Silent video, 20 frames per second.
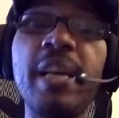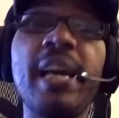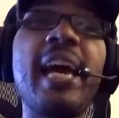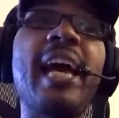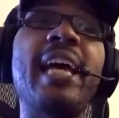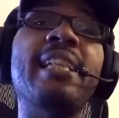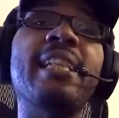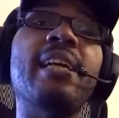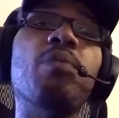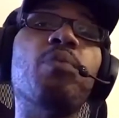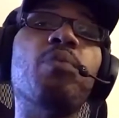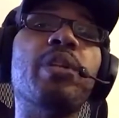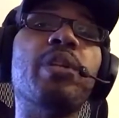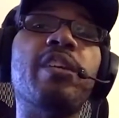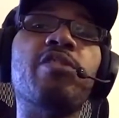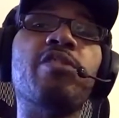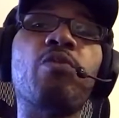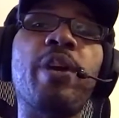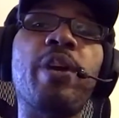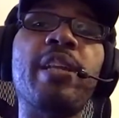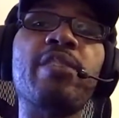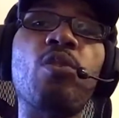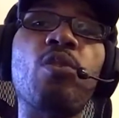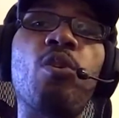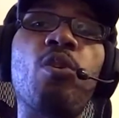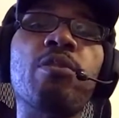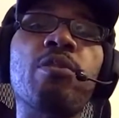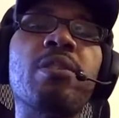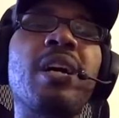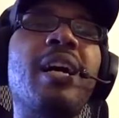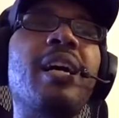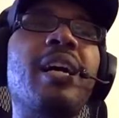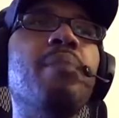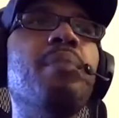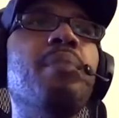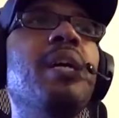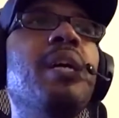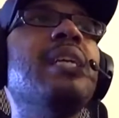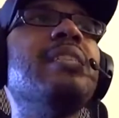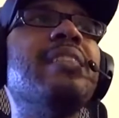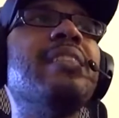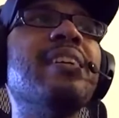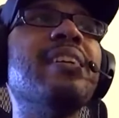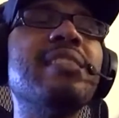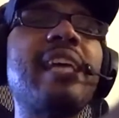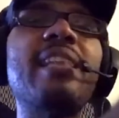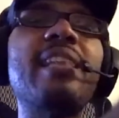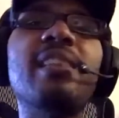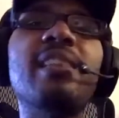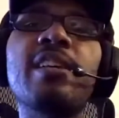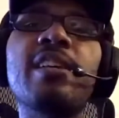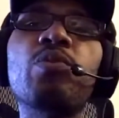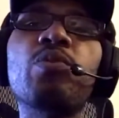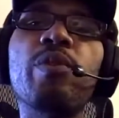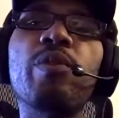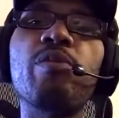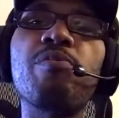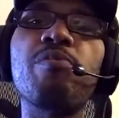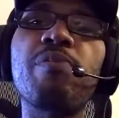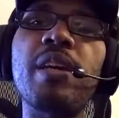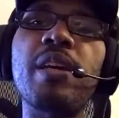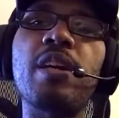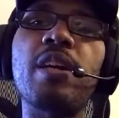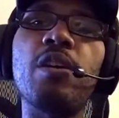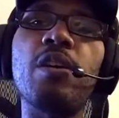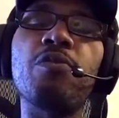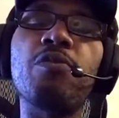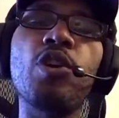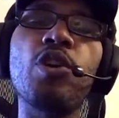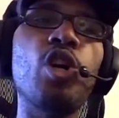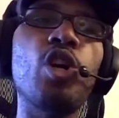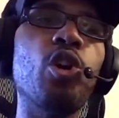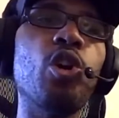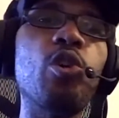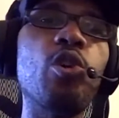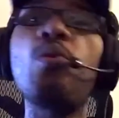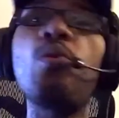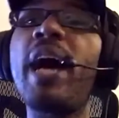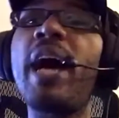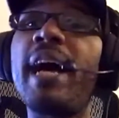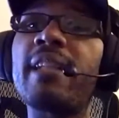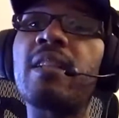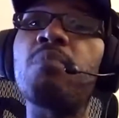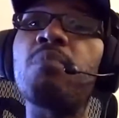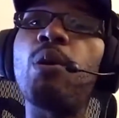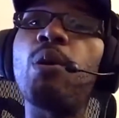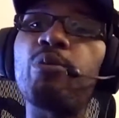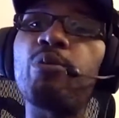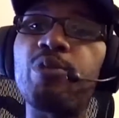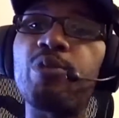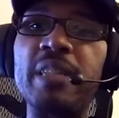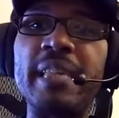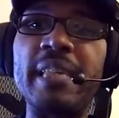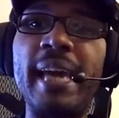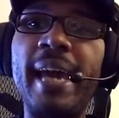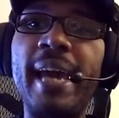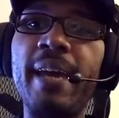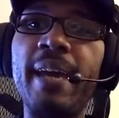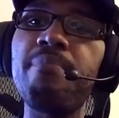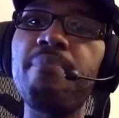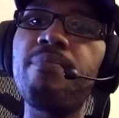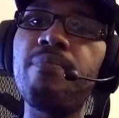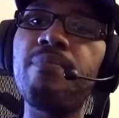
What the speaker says: And then when there's greatest all-time, there's that list when you think of who had the most game,